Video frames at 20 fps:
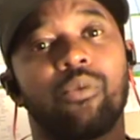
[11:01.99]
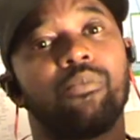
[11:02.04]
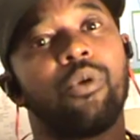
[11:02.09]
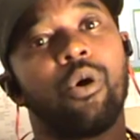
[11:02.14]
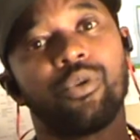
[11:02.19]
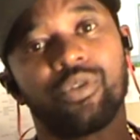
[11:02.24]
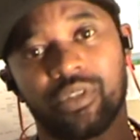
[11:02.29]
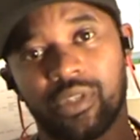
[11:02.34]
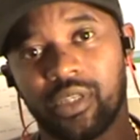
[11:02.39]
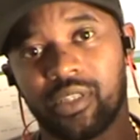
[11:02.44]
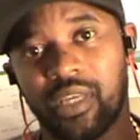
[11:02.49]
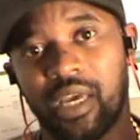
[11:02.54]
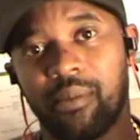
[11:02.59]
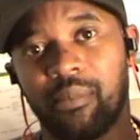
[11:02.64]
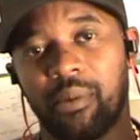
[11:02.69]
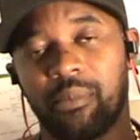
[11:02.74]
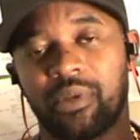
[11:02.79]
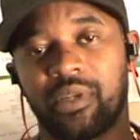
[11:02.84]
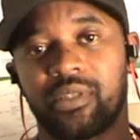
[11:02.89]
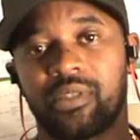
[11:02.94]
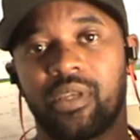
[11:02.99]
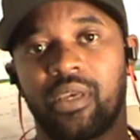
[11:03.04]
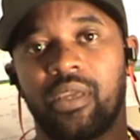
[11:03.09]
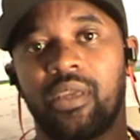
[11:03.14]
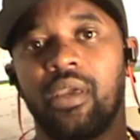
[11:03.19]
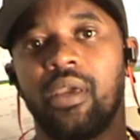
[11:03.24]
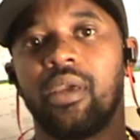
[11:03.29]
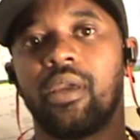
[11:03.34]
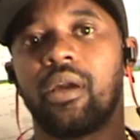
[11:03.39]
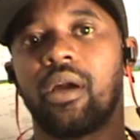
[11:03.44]
most of the time, I'm going to say,
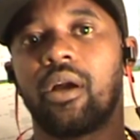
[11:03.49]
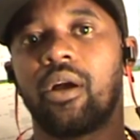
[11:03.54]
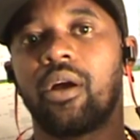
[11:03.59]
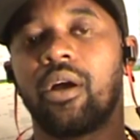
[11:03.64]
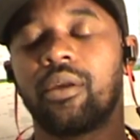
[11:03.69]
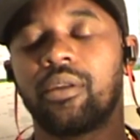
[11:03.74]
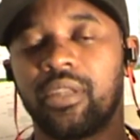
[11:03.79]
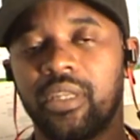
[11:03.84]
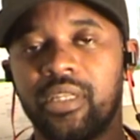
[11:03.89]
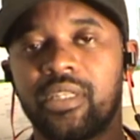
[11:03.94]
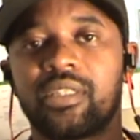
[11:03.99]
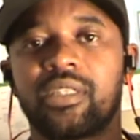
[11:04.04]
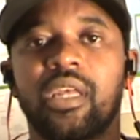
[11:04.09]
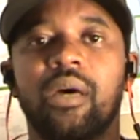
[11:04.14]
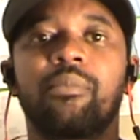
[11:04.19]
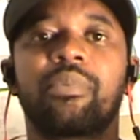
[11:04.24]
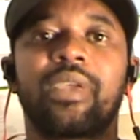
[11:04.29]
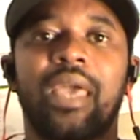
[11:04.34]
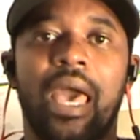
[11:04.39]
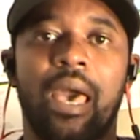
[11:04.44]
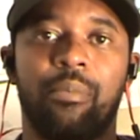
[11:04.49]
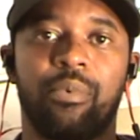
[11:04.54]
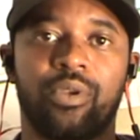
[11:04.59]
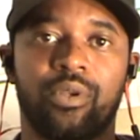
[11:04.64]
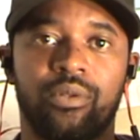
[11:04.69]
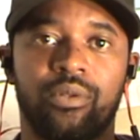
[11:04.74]
need some capital.